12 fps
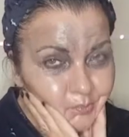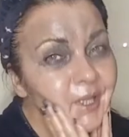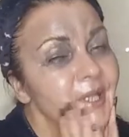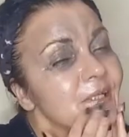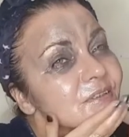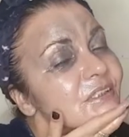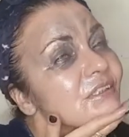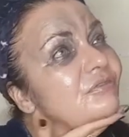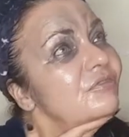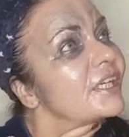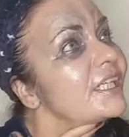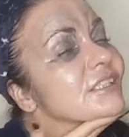panda
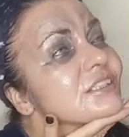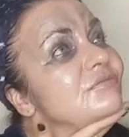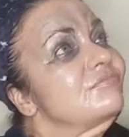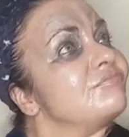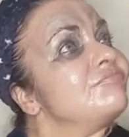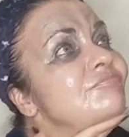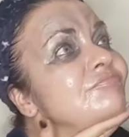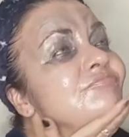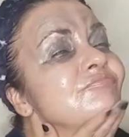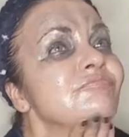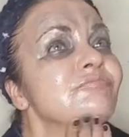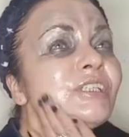effect.
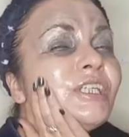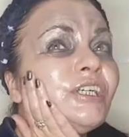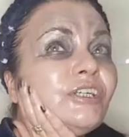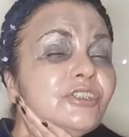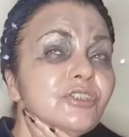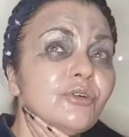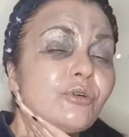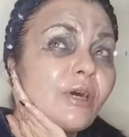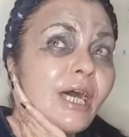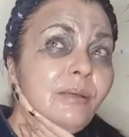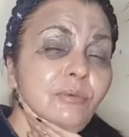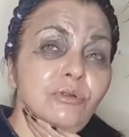
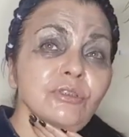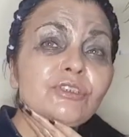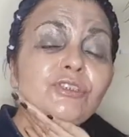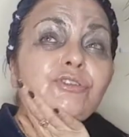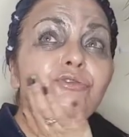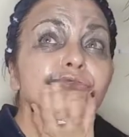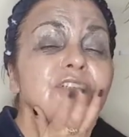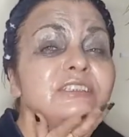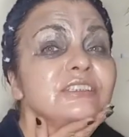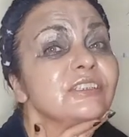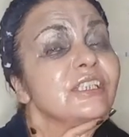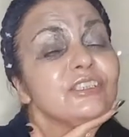So I'm going to
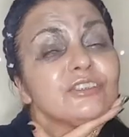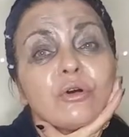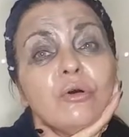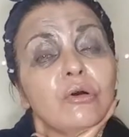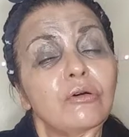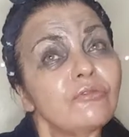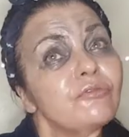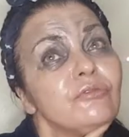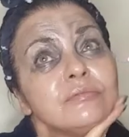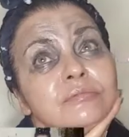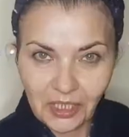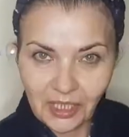rinse this off.
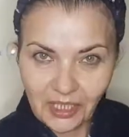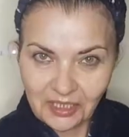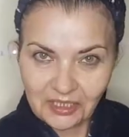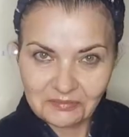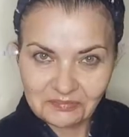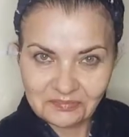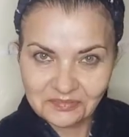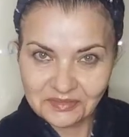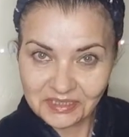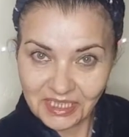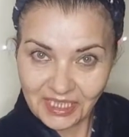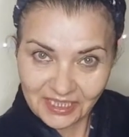Okay,
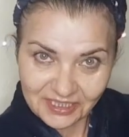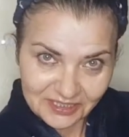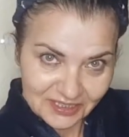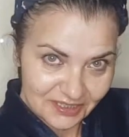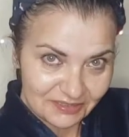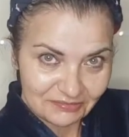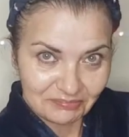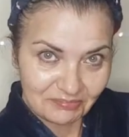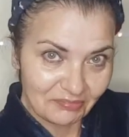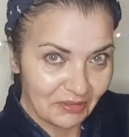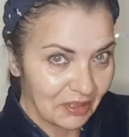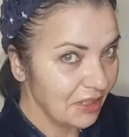yes,
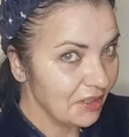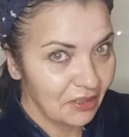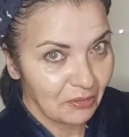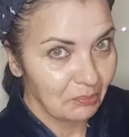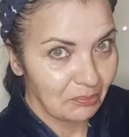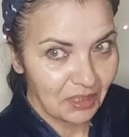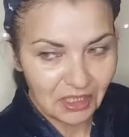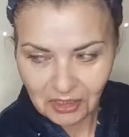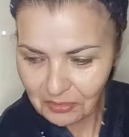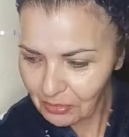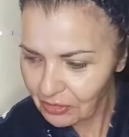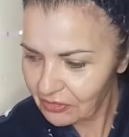
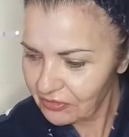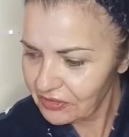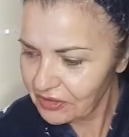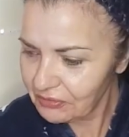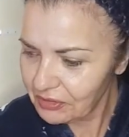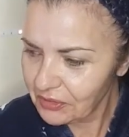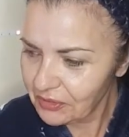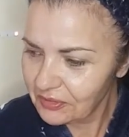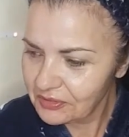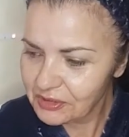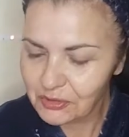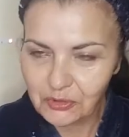makeup off, there we
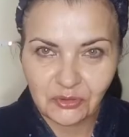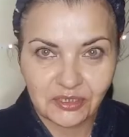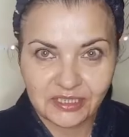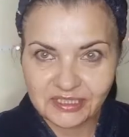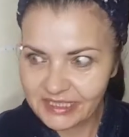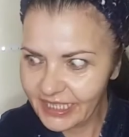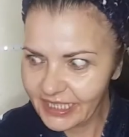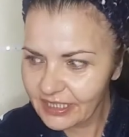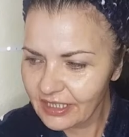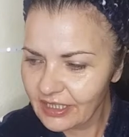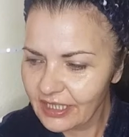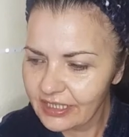go. So the
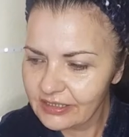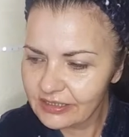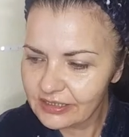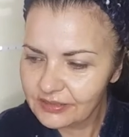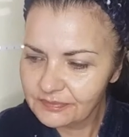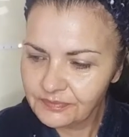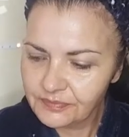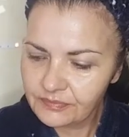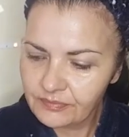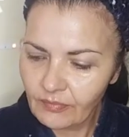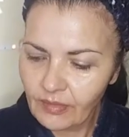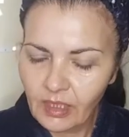second cleanse,
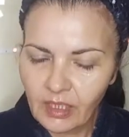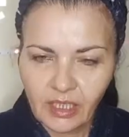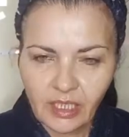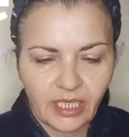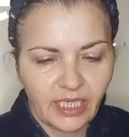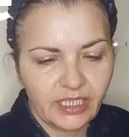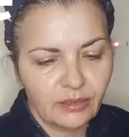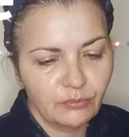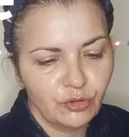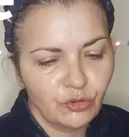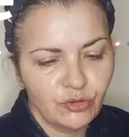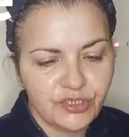I
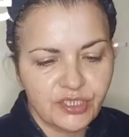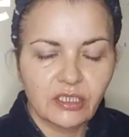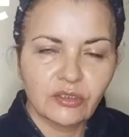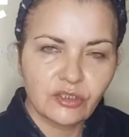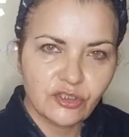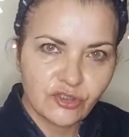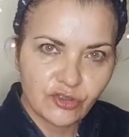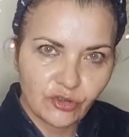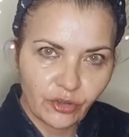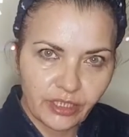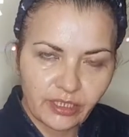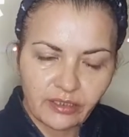am using the
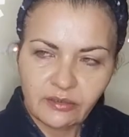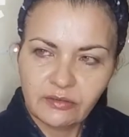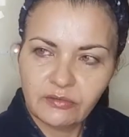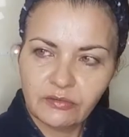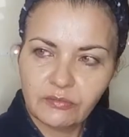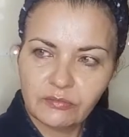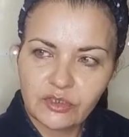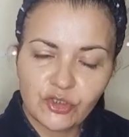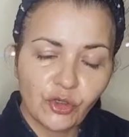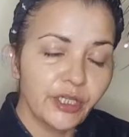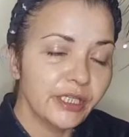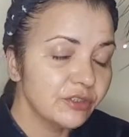soya,
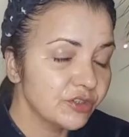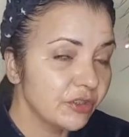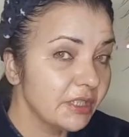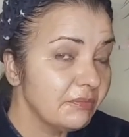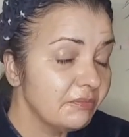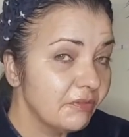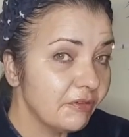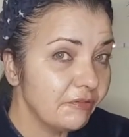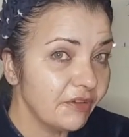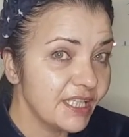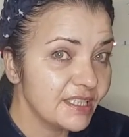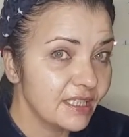soy, sorry,
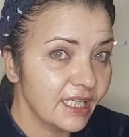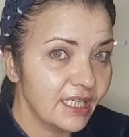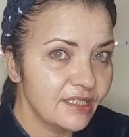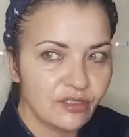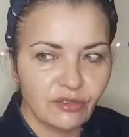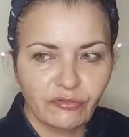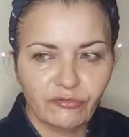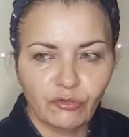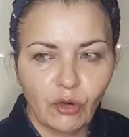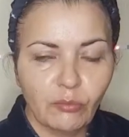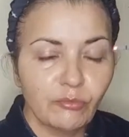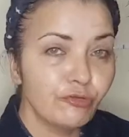face cleanser
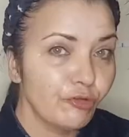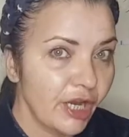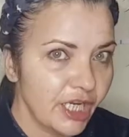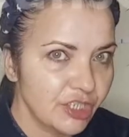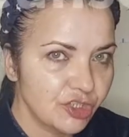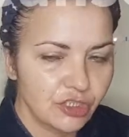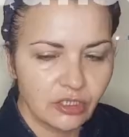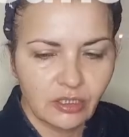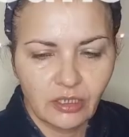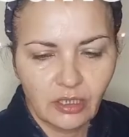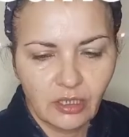from Fresh.